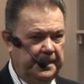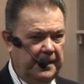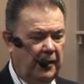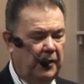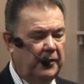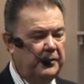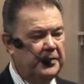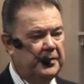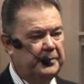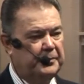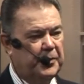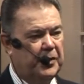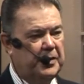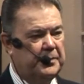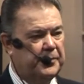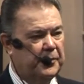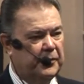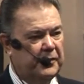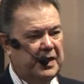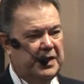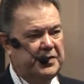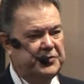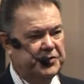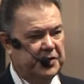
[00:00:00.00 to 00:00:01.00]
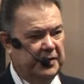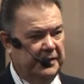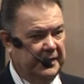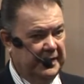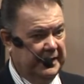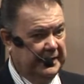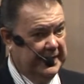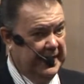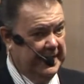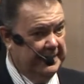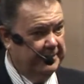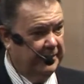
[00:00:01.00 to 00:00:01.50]
on the preparation,
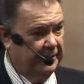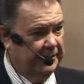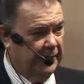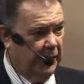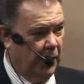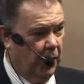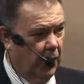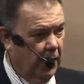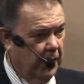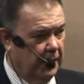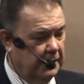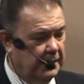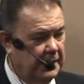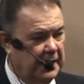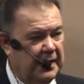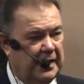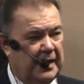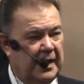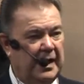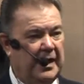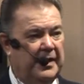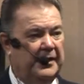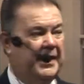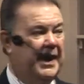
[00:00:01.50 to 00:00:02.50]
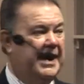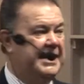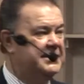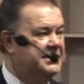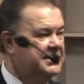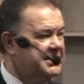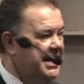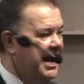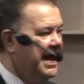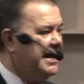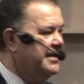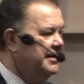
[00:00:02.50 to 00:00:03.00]
the day before, they
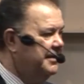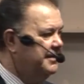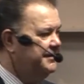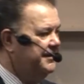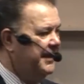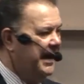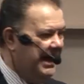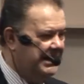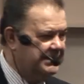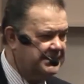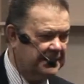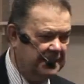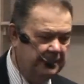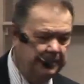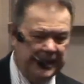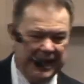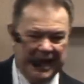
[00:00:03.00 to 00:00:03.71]
sacrificed the